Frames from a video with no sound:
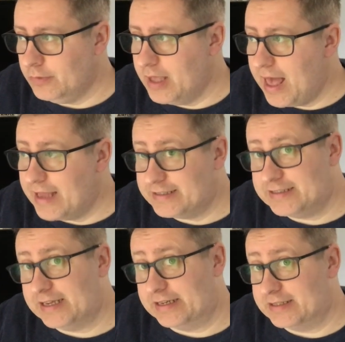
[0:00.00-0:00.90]

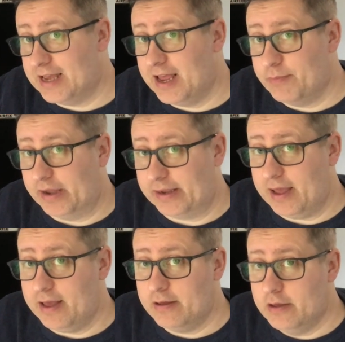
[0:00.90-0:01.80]
editing time I
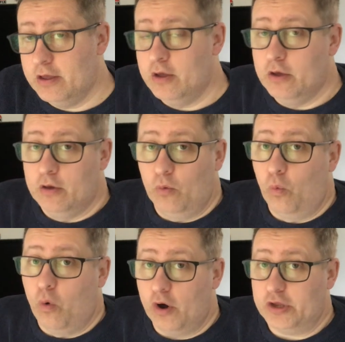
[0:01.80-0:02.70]
get,
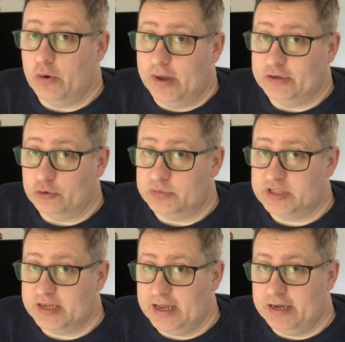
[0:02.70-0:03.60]
what you end up
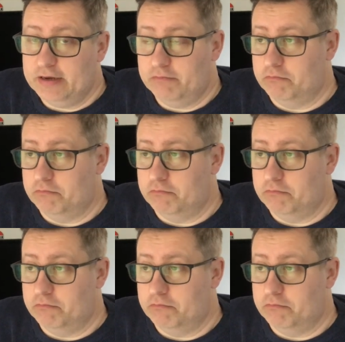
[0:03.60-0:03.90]
seeing